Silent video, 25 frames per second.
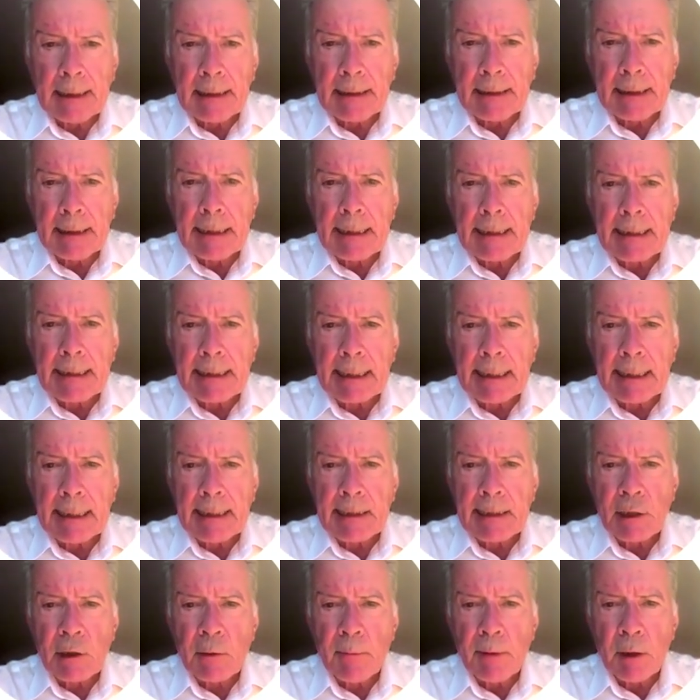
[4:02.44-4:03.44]
This
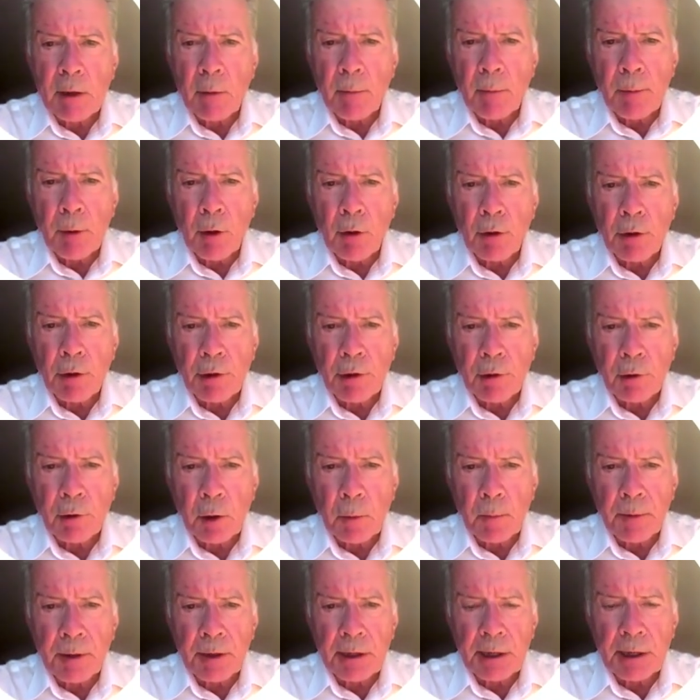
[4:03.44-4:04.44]
is to be opposed to the
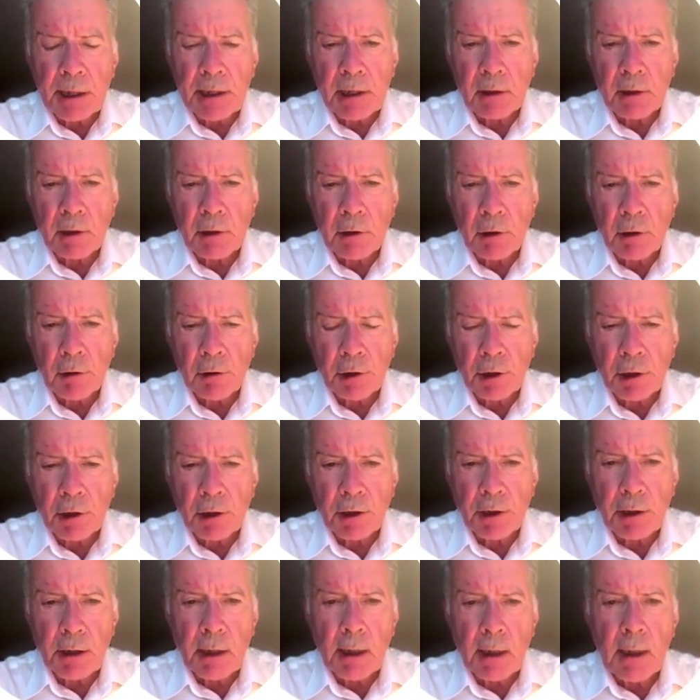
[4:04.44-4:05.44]
persistent
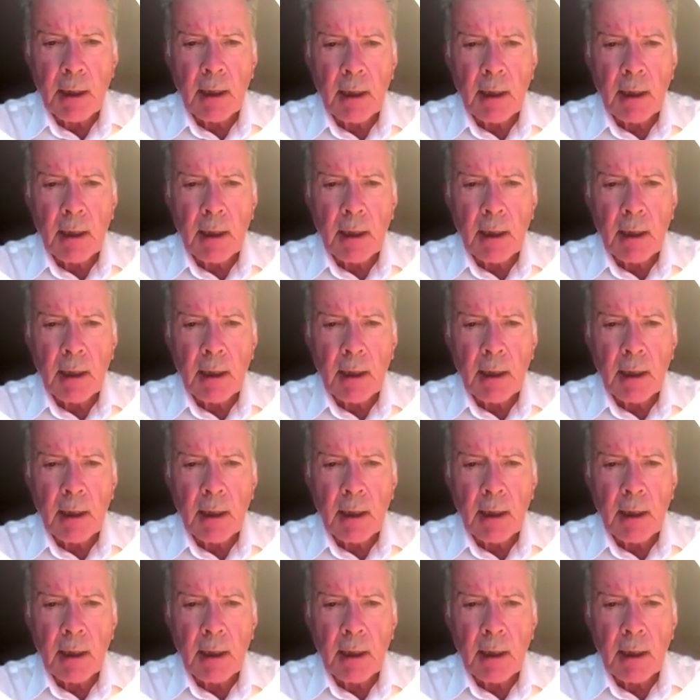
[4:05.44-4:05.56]
causes,